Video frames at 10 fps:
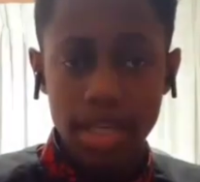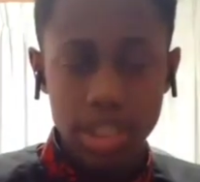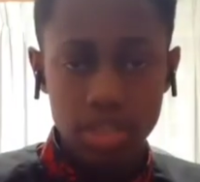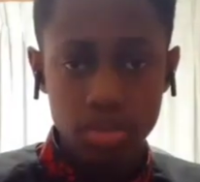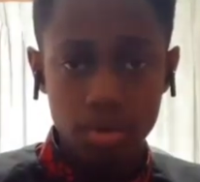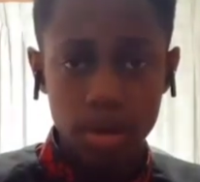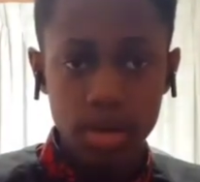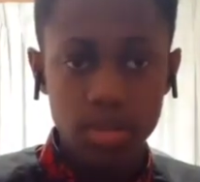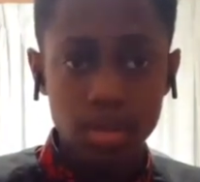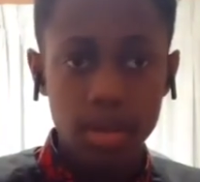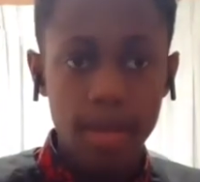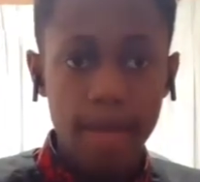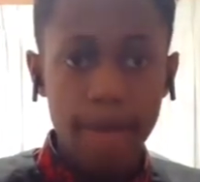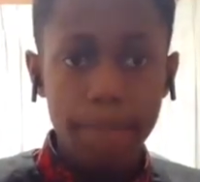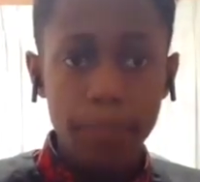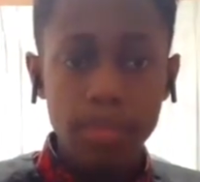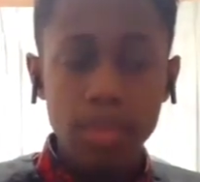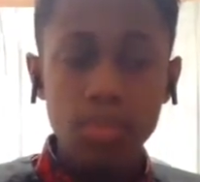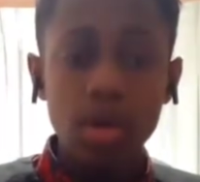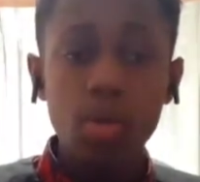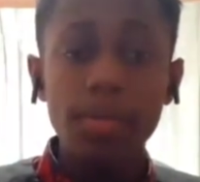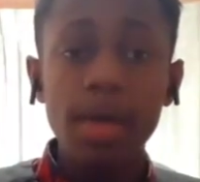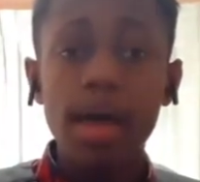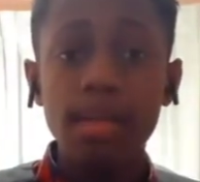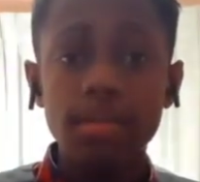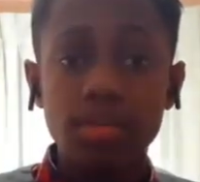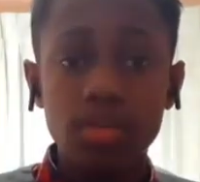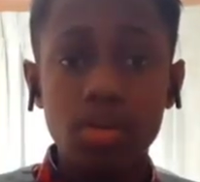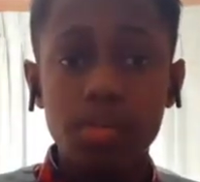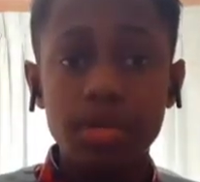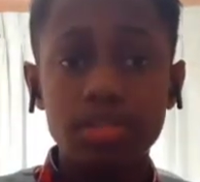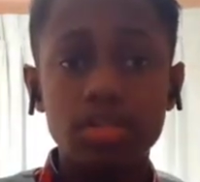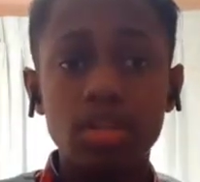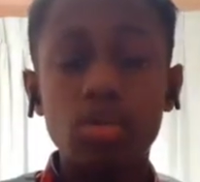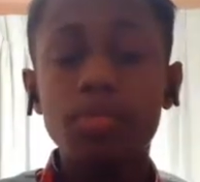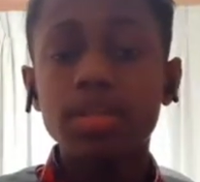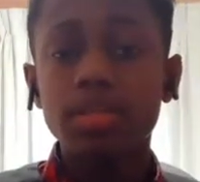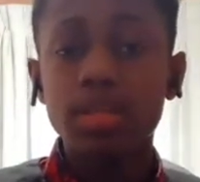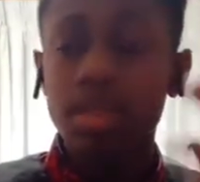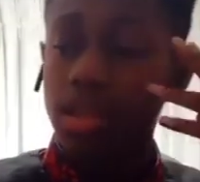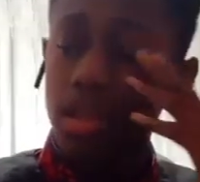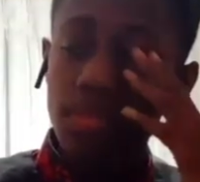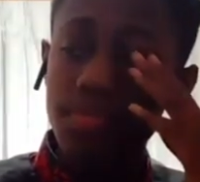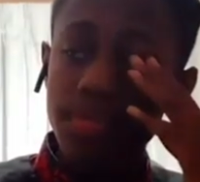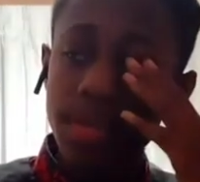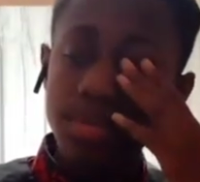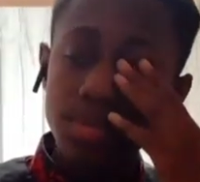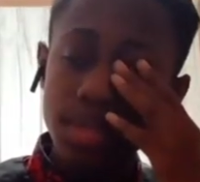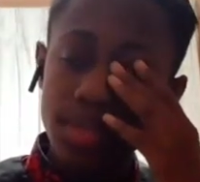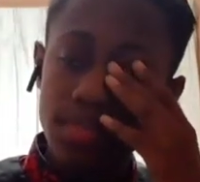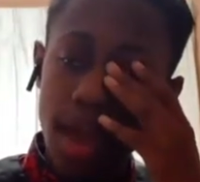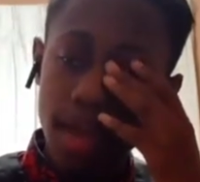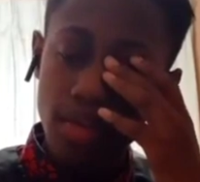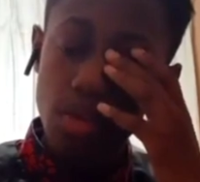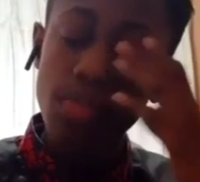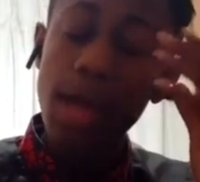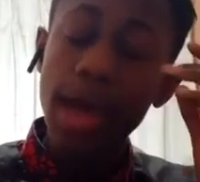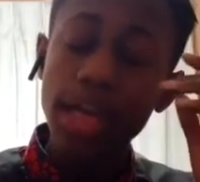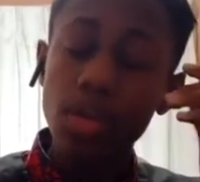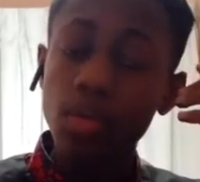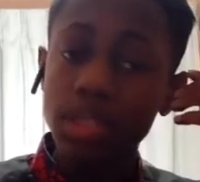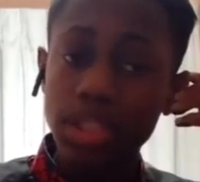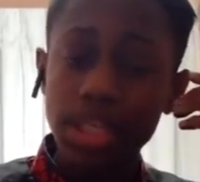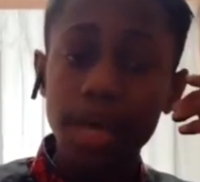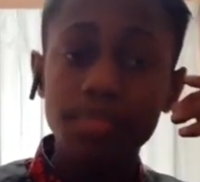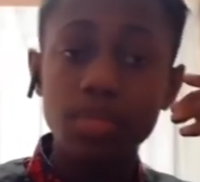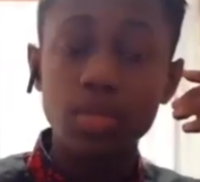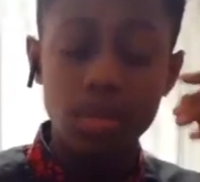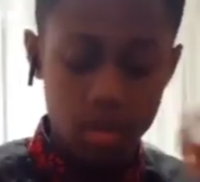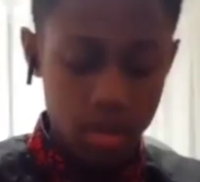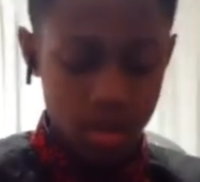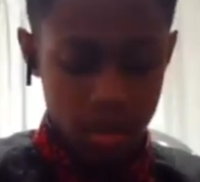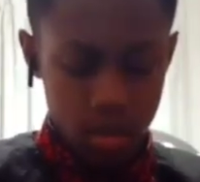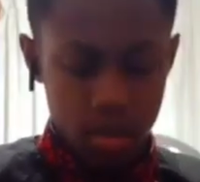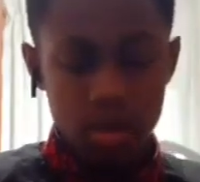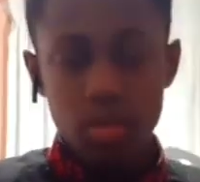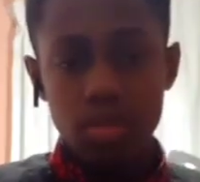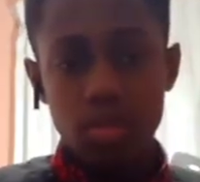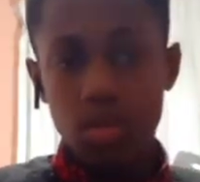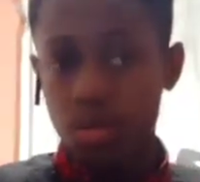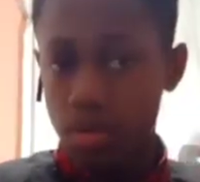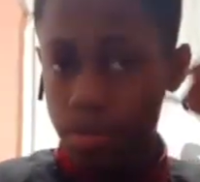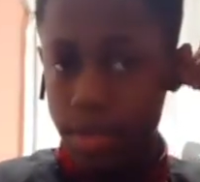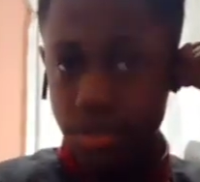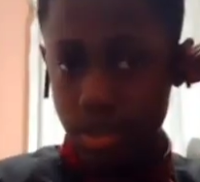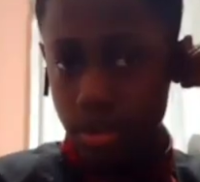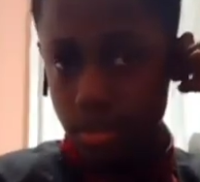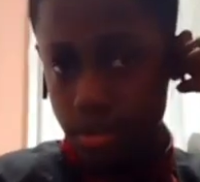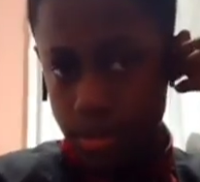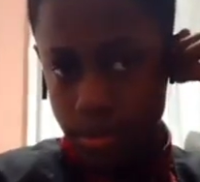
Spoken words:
by 6 squares. Then we go beyond the 3rd dimension. Humans, interesting fact, the human eye can only see up to the 3rd dimension.